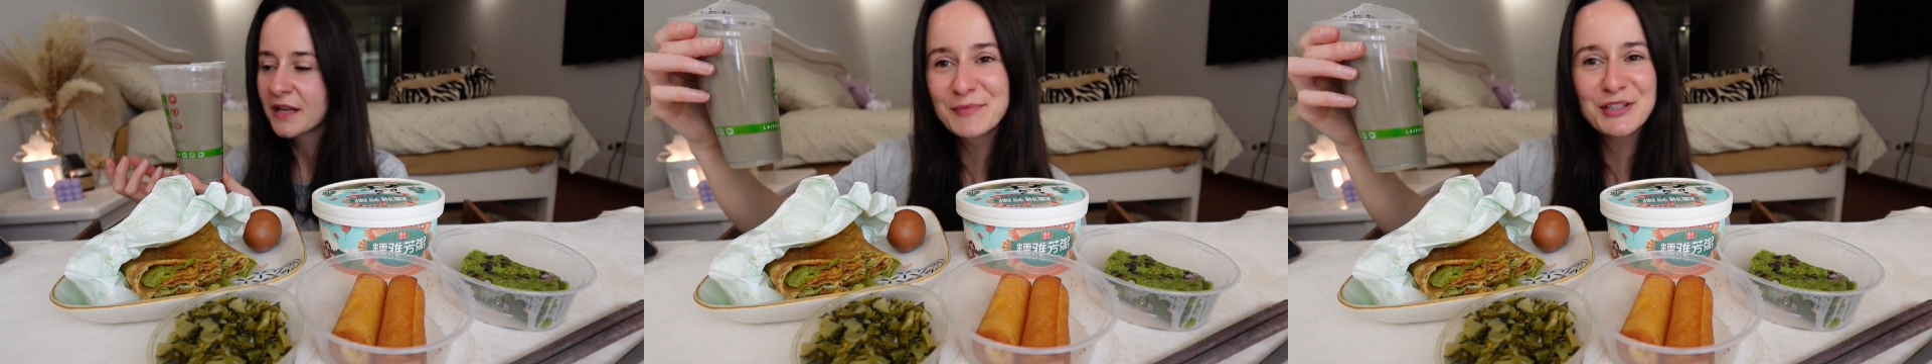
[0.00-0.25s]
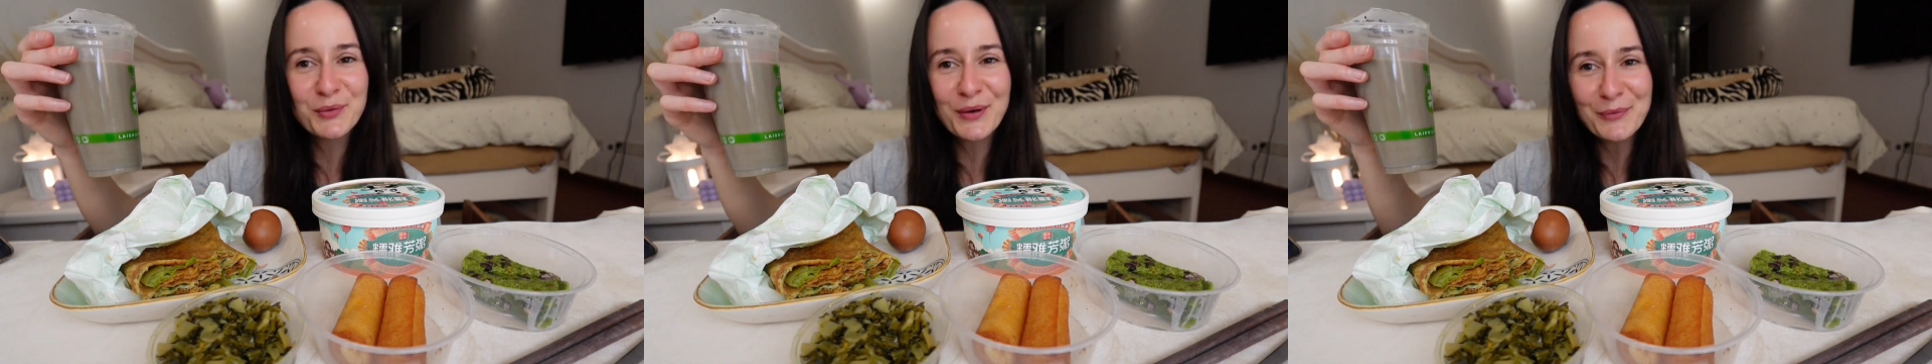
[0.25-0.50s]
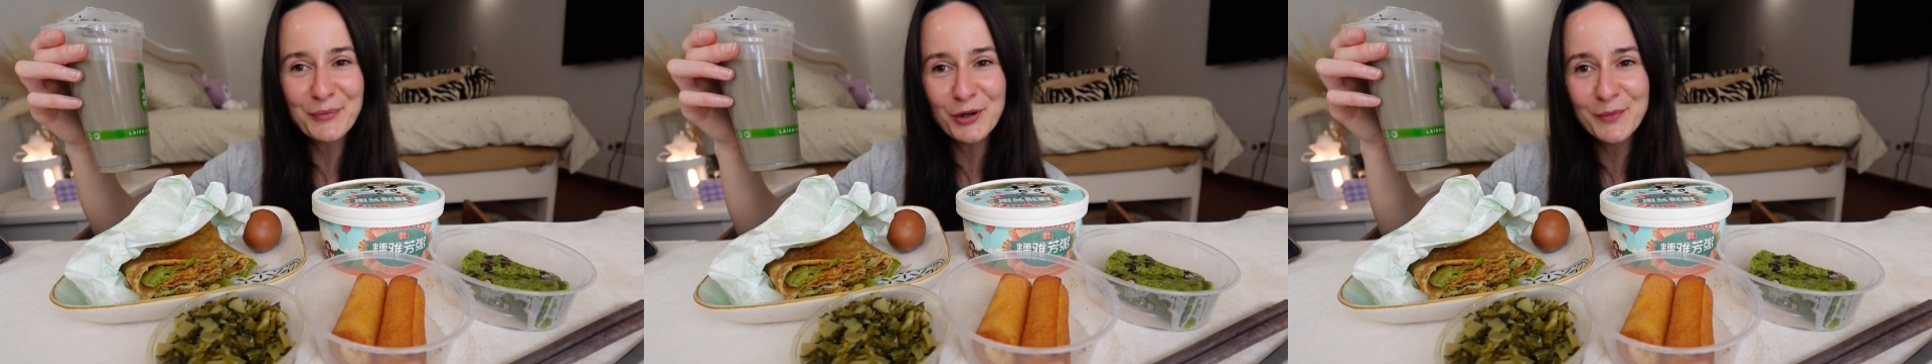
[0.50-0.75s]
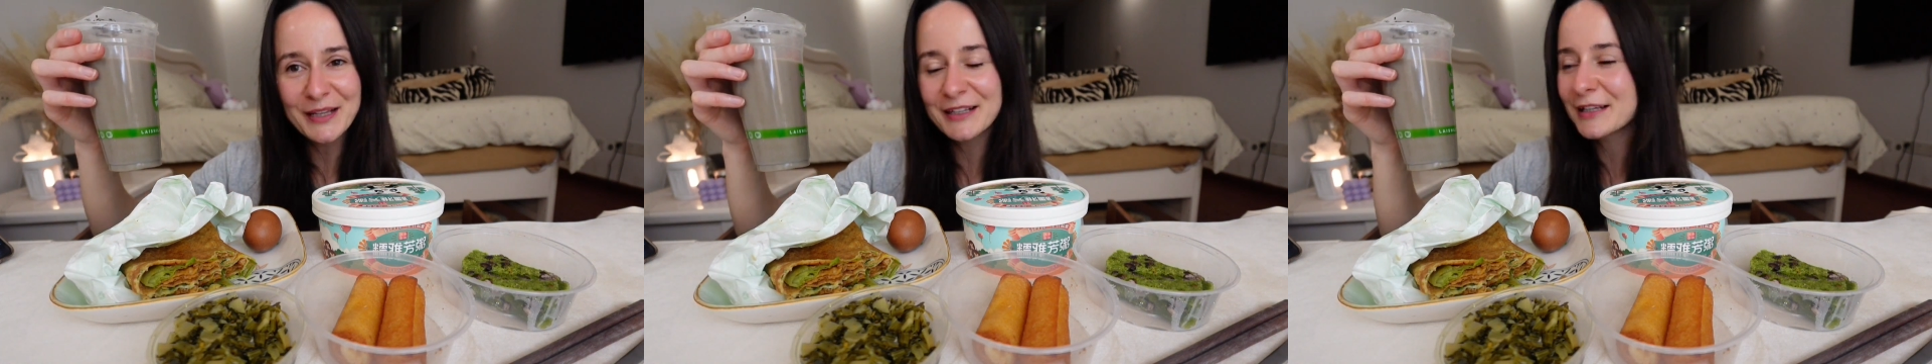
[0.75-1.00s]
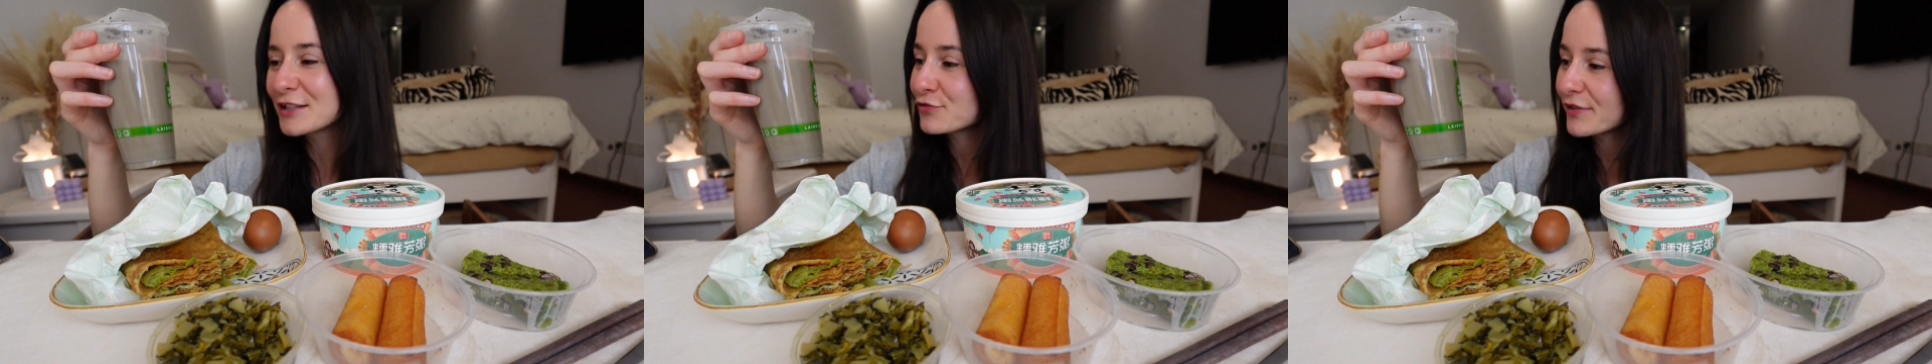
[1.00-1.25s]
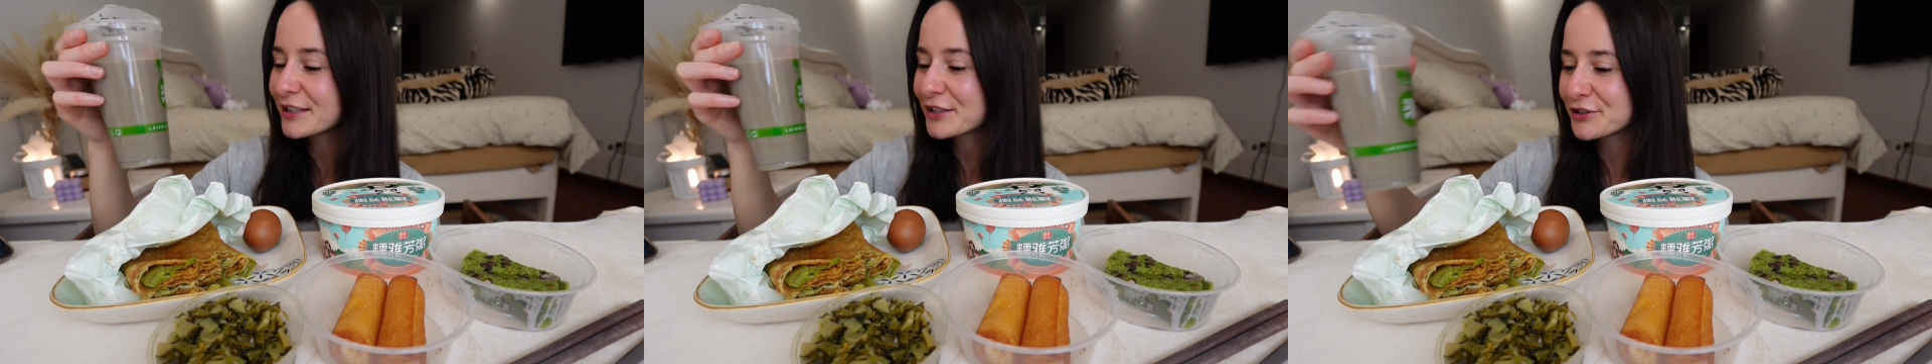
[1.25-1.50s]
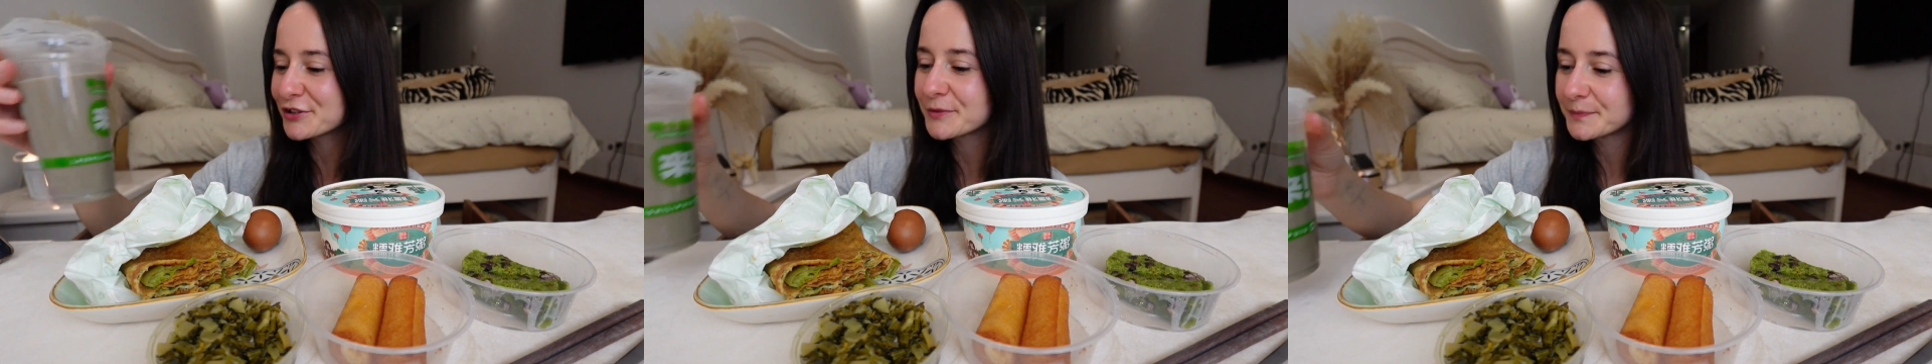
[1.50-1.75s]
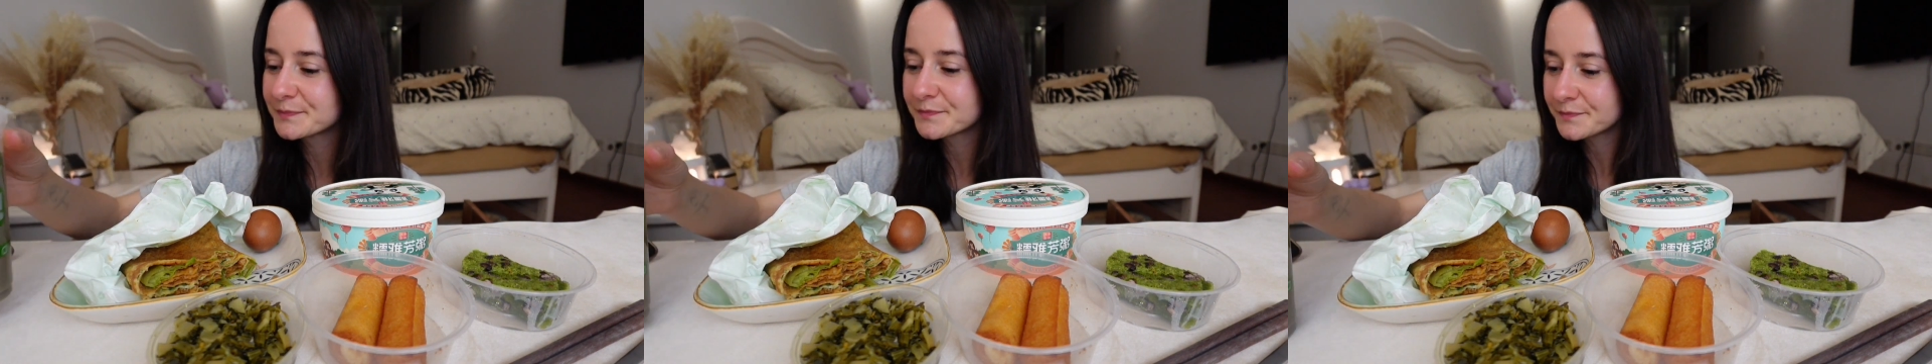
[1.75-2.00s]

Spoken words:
It's quite warming. It's really good.